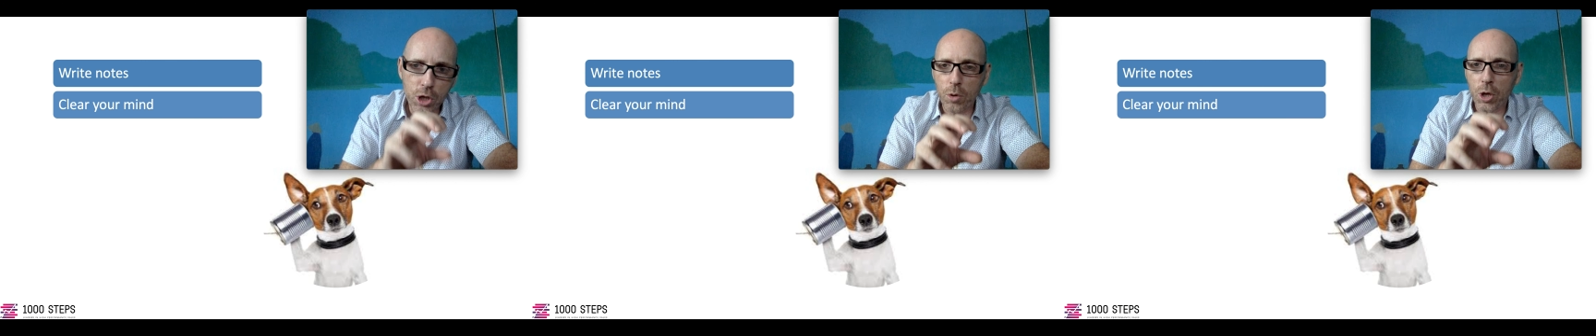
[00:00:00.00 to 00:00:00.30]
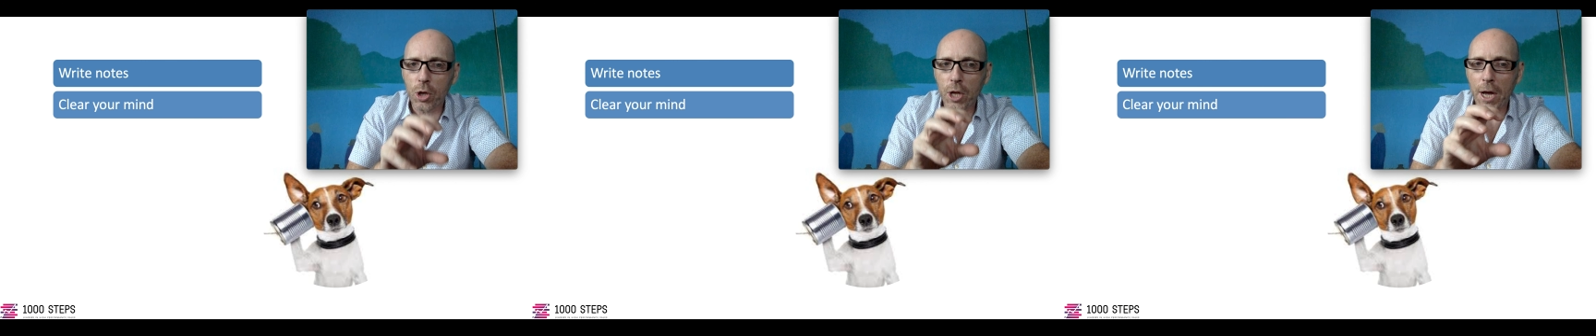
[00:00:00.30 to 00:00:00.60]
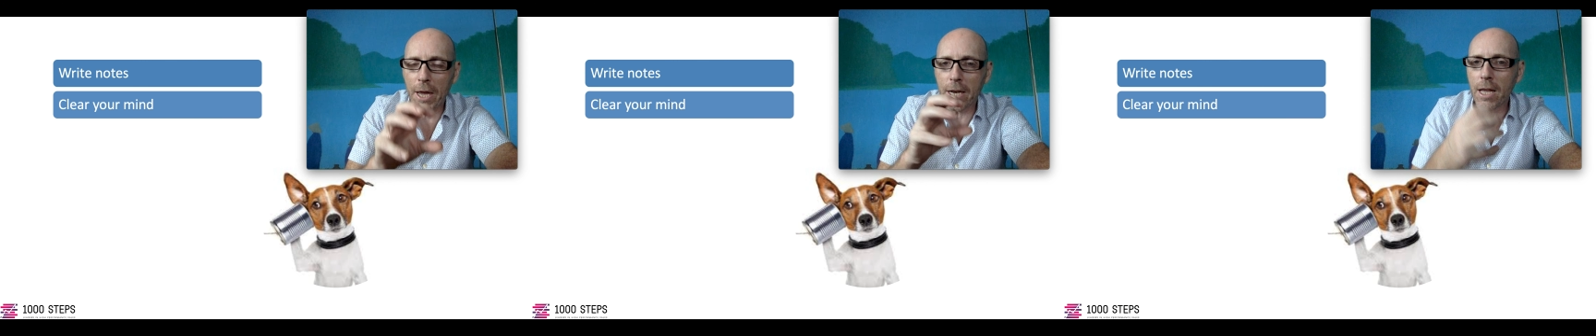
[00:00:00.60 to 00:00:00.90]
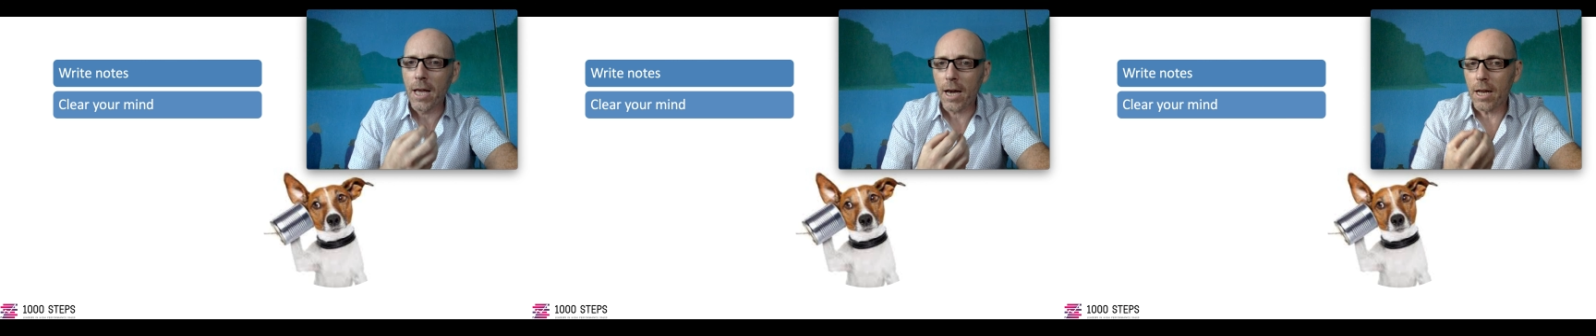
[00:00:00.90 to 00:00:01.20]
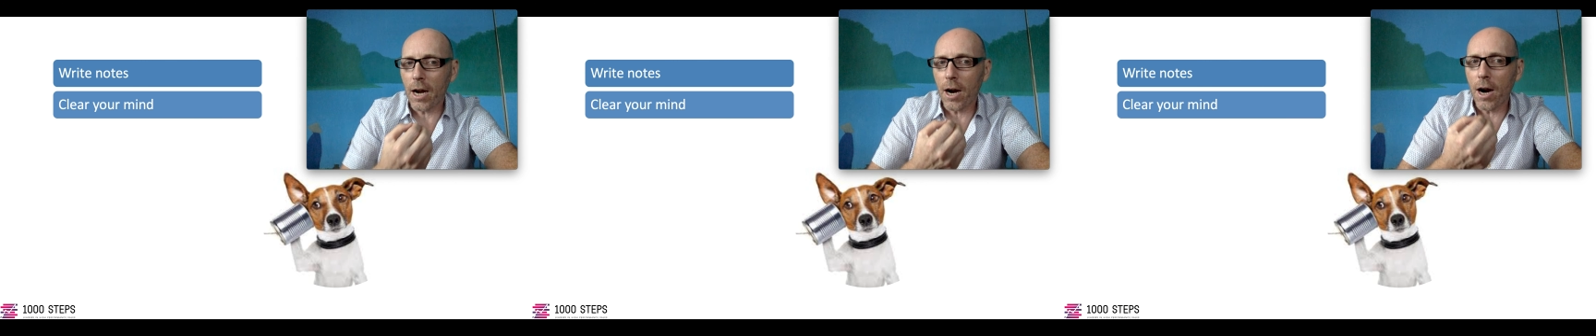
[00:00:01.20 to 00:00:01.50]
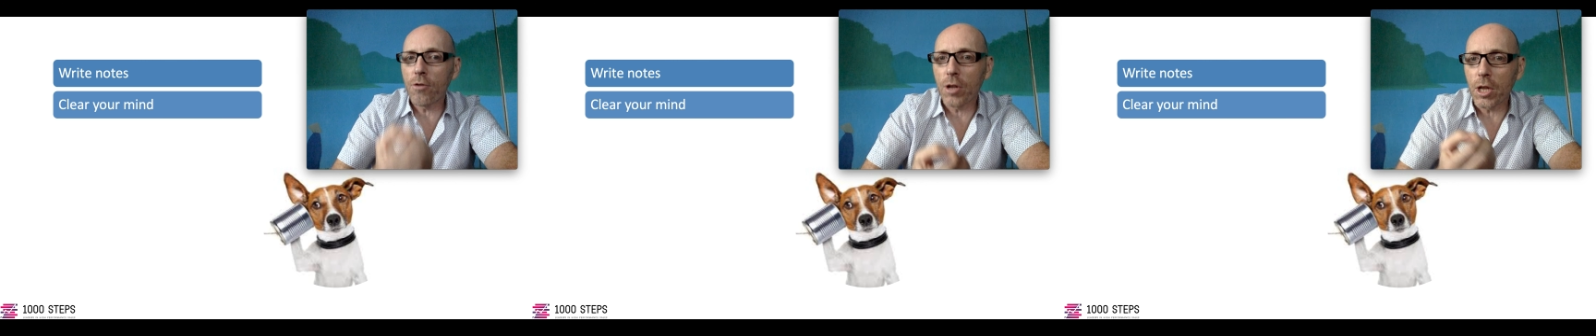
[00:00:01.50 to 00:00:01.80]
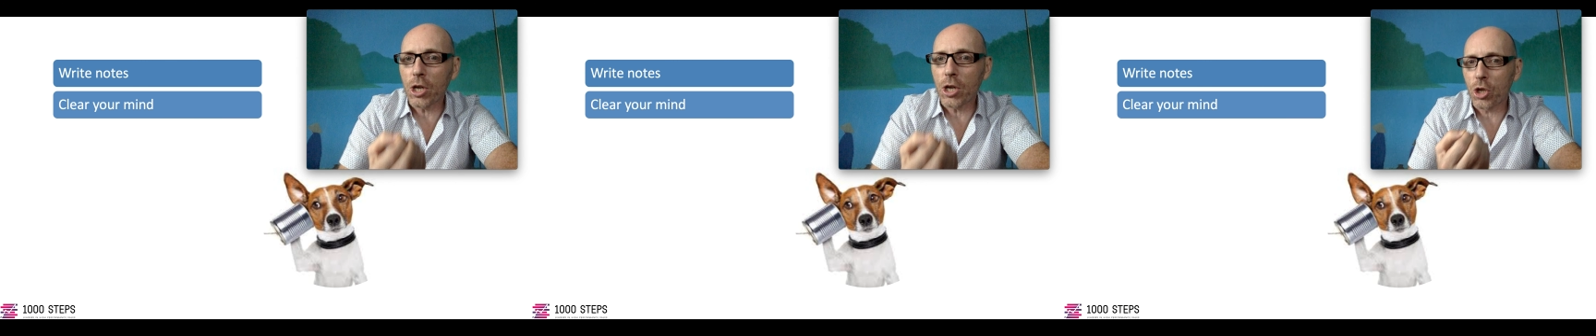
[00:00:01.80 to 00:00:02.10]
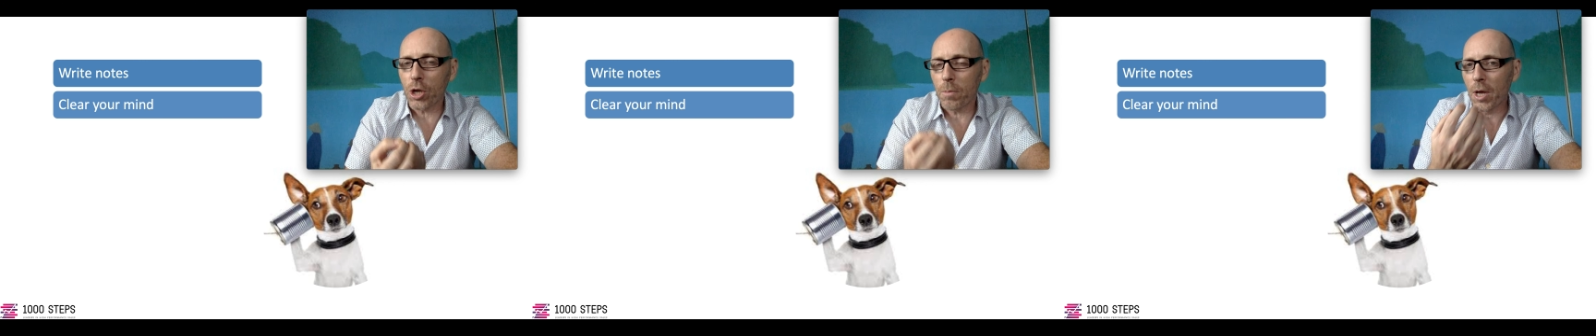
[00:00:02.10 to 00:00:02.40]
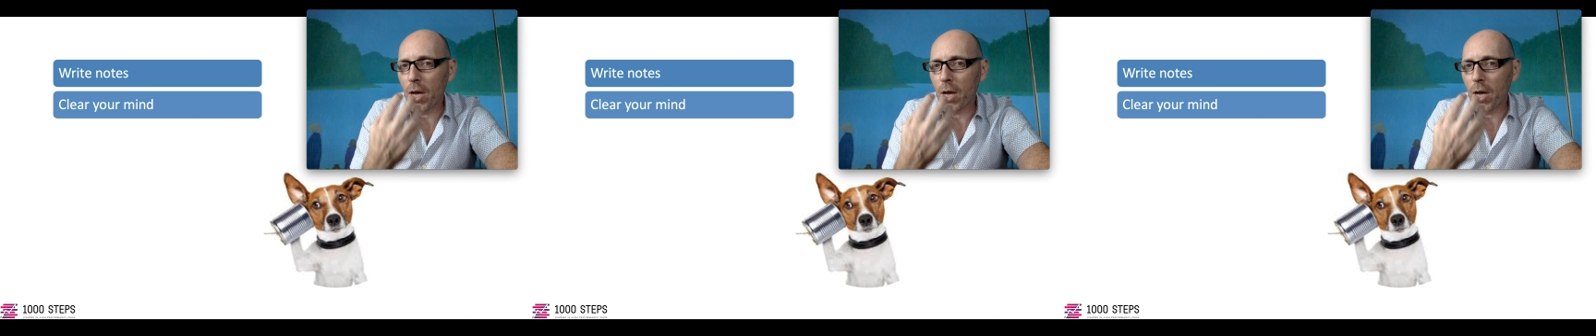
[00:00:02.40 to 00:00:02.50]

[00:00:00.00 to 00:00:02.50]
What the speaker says: with the client and our relationship